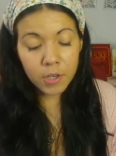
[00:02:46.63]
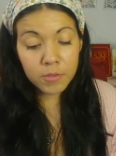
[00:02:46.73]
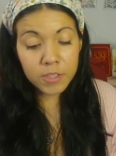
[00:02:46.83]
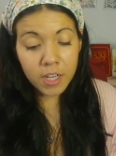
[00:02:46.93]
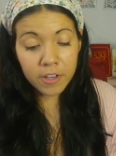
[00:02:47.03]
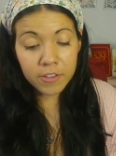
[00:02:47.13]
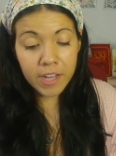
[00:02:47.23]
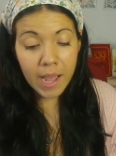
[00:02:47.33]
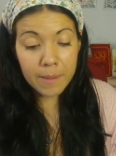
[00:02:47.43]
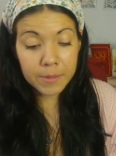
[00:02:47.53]
O daughter
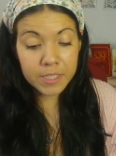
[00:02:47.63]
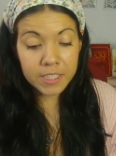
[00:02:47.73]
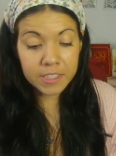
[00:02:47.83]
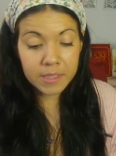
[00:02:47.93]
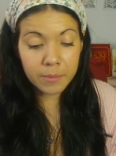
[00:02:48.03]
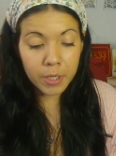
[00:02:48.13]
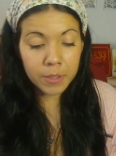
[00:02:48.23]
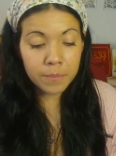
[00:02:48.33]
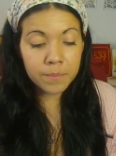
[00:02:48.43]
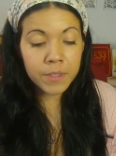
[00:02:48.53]
inhabiting
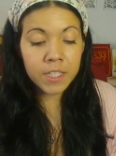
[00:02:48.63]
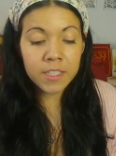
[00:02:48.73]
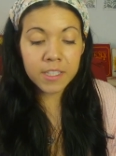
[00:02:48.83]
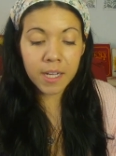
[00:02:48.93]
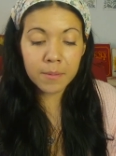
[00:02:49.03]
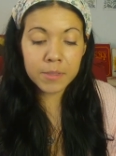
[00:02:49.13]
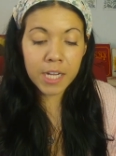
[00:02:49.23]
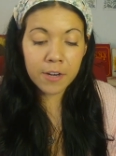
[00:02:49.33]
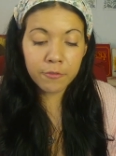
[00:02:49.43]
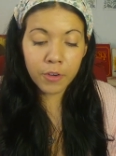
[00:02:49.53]
Dibon, come
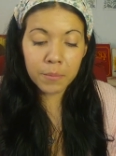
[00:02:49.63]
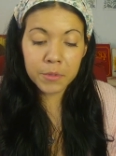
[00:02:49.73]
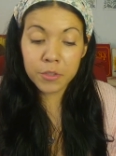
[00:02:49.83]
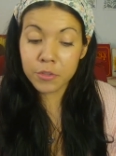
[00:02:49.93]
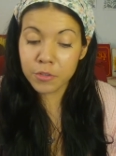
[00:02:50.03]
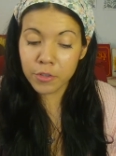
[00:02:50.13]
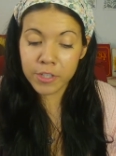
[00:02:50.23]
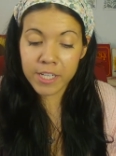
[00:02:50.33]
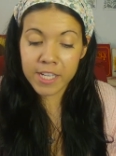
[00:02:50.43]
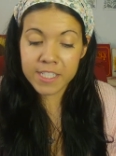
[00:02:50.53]
down from your
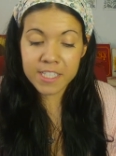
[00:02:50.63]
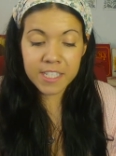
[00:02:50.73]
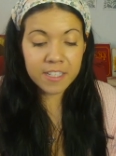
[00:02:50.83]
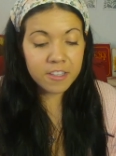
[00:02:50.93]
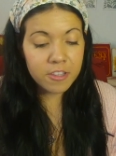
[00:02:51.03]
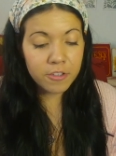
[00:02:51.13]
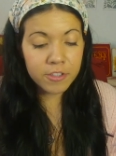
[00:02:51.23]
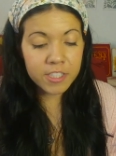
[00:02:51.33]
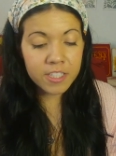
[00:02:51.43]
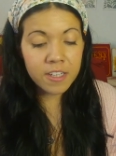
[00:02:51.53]
glory and sit in
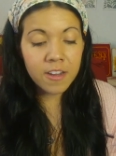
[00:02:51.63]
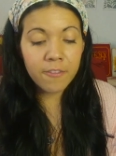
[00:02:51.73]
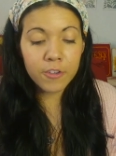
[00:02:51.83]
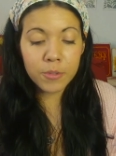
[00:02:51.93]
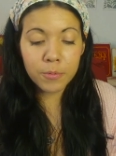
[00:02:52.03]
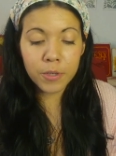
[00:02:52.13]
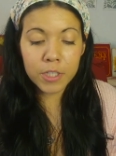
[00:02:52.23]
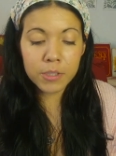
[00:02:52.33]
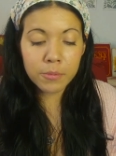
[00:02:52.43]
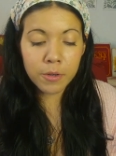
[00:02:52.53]
thirst, for the
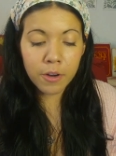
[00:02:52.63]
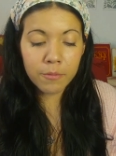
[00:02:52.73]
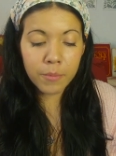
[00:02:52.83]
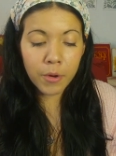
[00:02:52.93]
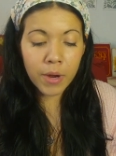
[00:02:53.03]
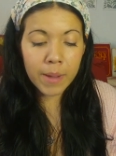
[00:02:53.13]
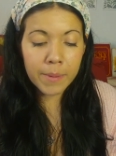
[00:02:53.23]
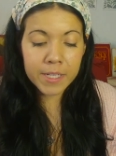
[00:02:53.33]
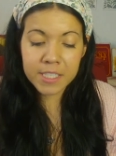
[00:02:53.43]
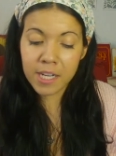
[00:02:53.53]
plunderer of
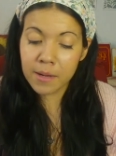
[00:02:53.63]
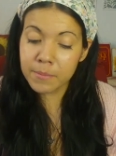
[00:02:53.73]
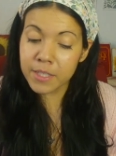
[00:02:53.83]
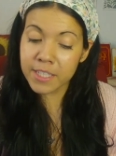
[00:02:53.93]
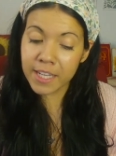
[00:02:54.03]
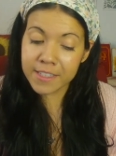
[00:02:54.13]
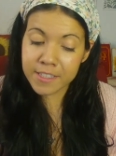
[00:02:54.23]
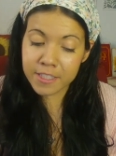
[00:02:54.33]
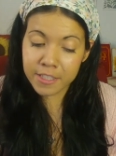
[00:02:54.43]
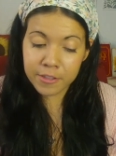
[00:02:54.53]
Moab has come
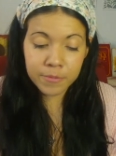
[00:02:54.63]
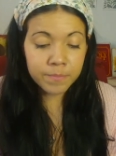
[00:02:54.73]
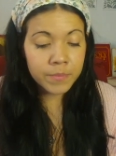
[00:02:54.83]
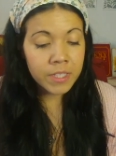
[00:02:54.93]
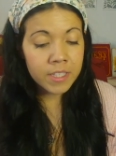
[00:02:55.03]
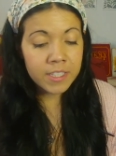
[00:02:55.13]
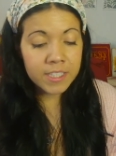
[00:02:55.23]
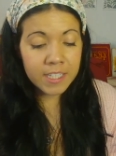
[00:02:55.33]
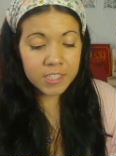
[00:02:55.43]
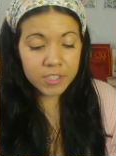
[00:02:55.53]
against you.
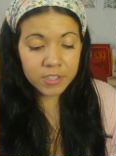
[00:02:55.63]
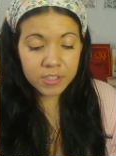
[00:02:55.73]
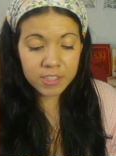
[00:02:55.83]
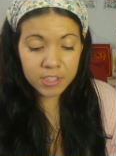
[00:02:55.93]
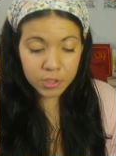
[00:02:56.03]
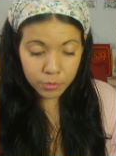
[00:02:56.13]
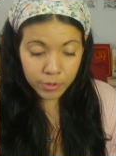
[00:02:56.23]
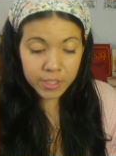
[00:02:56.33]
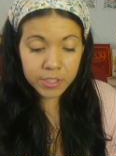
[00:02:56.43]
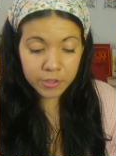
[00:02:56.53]
He has
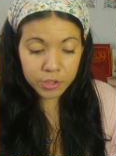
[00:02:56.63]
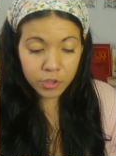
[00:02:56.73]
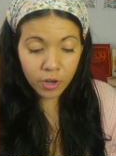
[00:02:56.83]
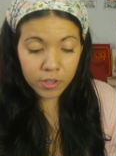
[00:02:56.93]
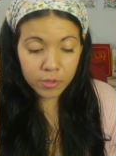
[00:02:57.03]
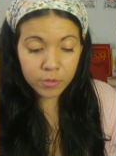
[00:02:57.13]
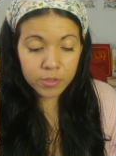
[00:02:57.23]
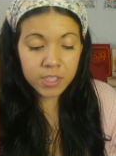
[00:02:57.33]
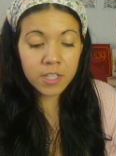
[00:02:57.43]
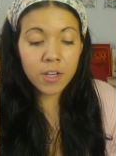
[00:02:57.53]
destroyed your
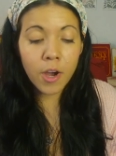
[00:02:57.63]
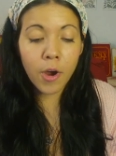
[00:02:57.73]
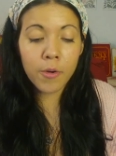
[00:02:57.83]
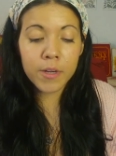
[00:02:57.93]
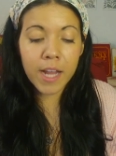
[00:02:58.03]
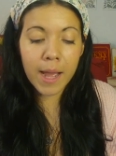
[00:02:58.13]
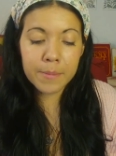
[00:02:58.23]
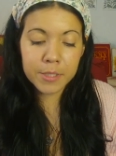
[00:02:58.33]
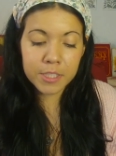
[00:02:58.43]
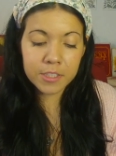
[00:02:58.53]
strongholds, O
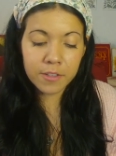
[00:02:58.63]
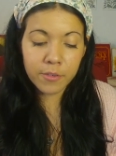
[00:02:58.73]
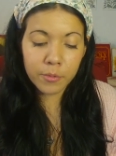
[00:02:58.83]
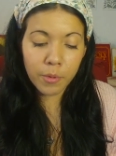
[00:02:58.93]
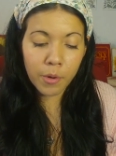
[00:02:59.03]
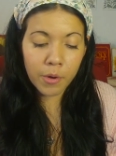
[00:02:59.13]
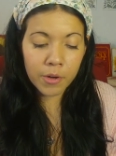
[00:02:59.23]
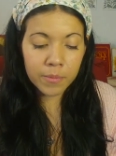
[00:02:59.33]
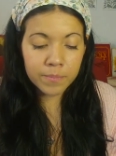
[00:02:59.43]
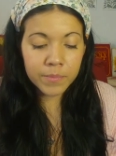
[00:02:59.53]
inhabitant of
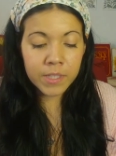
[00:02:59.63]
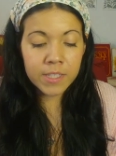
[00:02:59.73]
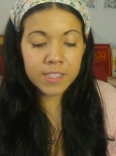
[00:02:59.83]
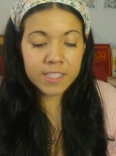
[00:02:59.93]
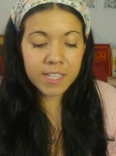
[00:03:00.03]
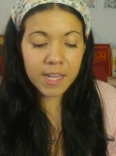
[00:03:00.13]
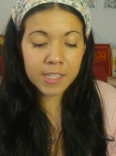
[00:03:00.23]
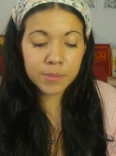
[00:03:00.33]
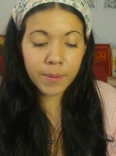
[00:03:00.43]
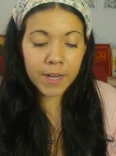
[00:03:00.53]
Aroer.
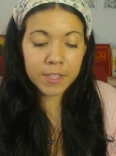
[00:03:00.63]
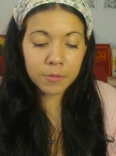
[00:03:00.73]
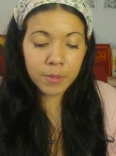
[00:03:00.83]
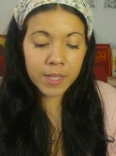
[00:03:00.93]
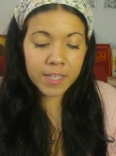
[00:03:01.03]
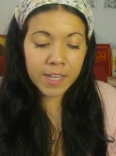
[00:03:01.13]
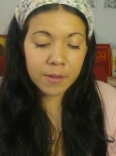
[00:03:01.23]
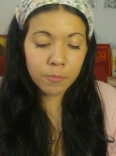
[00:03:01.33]
Stand by the way